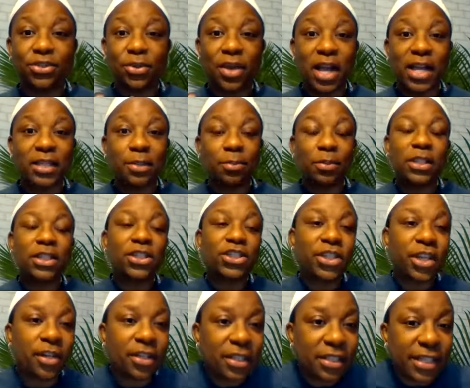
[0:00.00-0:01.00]
So, guys, please
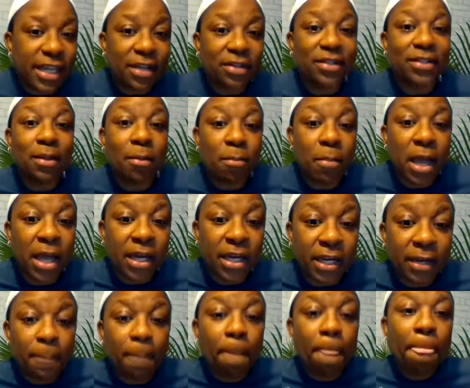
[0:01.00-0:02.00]
share this out.
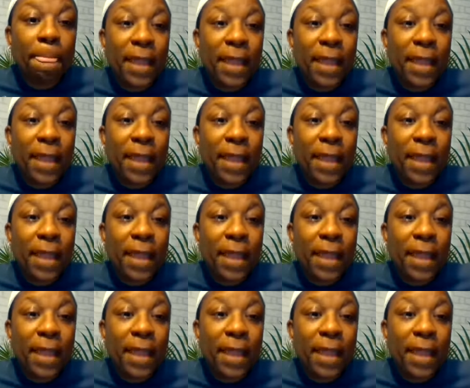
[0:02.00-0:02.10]
Somebody